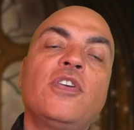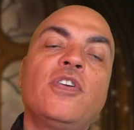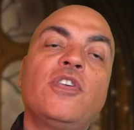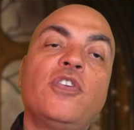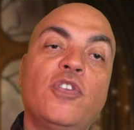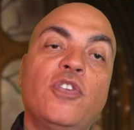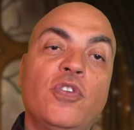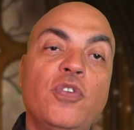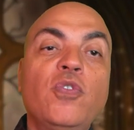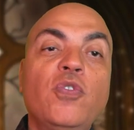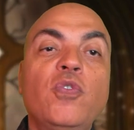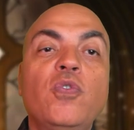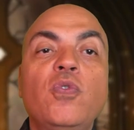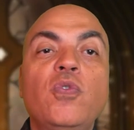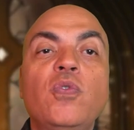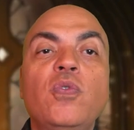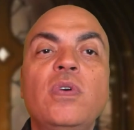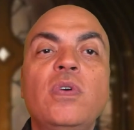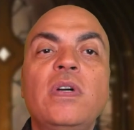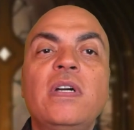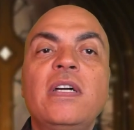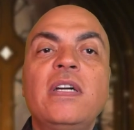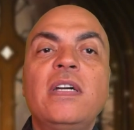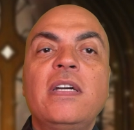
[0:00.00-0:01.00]

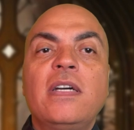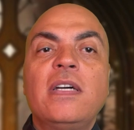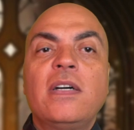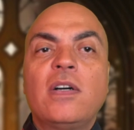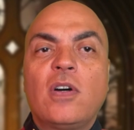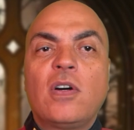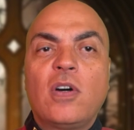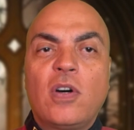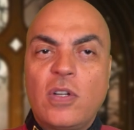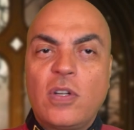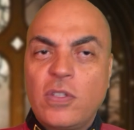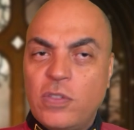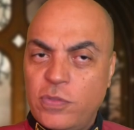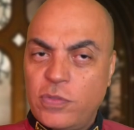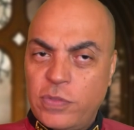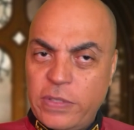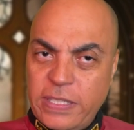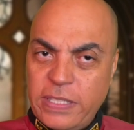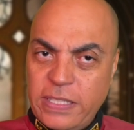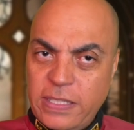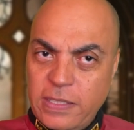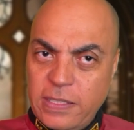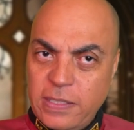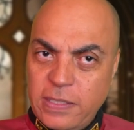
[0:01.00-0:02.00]
you
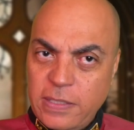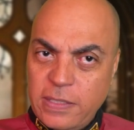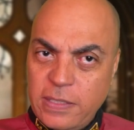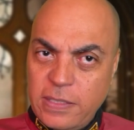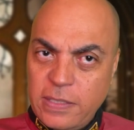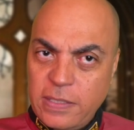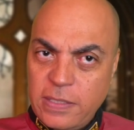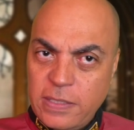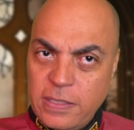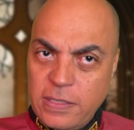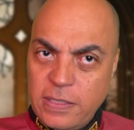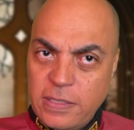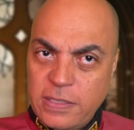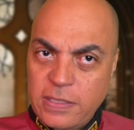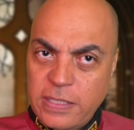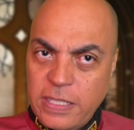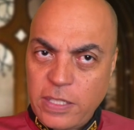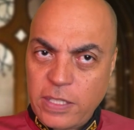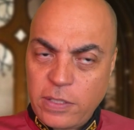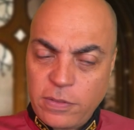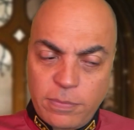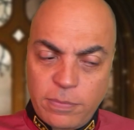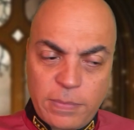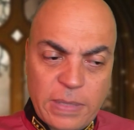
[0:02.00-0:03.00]
altering the
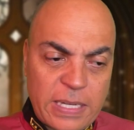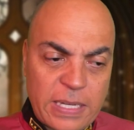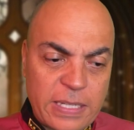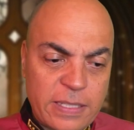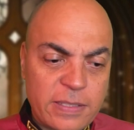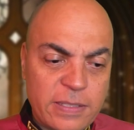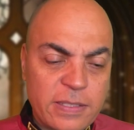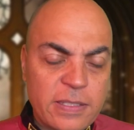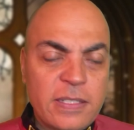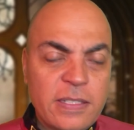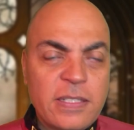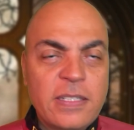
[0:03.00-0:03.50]
state of mind.